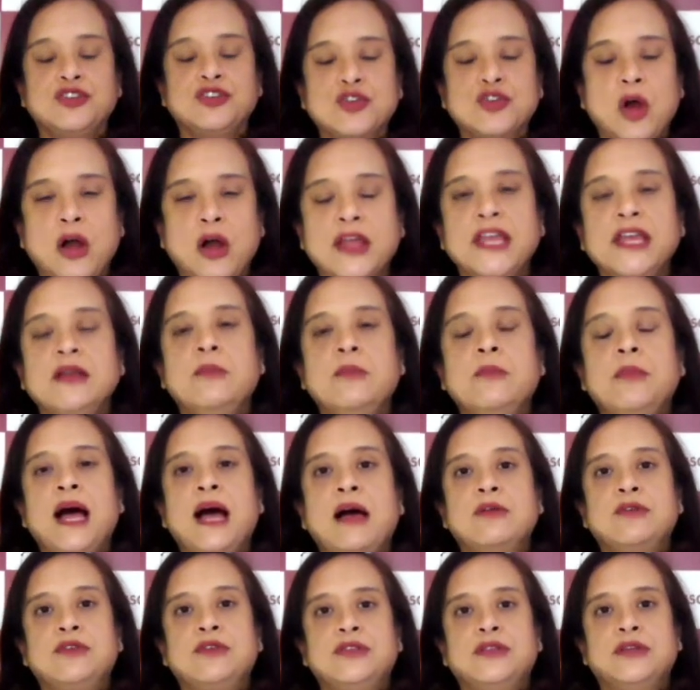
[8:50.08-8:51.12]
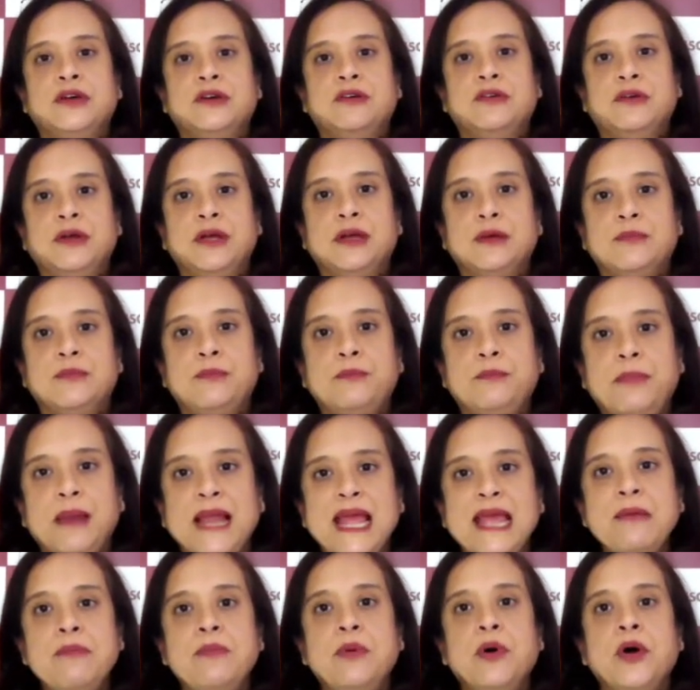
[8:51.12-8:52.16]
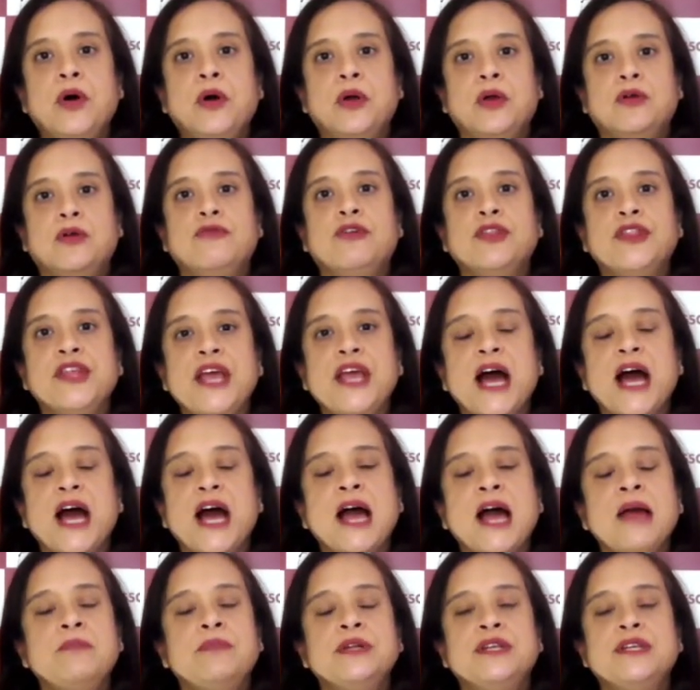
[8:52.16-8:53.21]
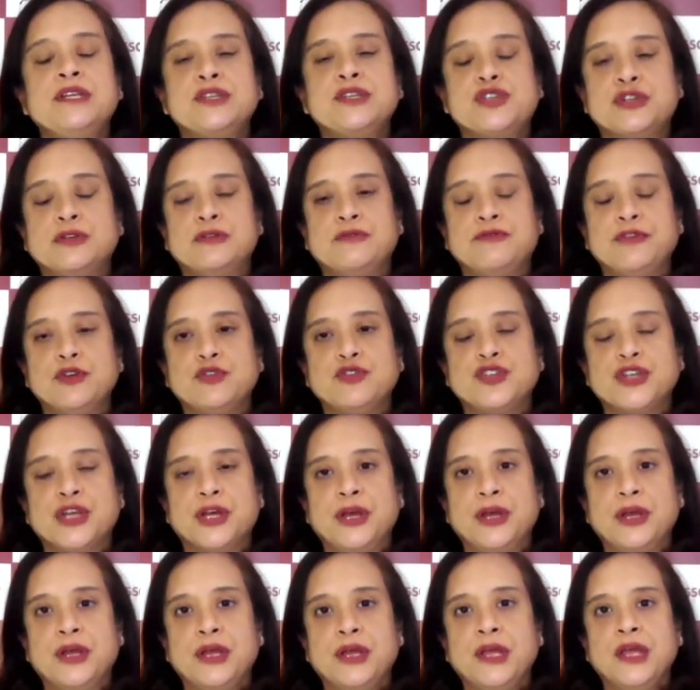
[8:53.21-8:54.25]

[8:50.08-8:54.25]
Talking about the playbook for the hyper digital future,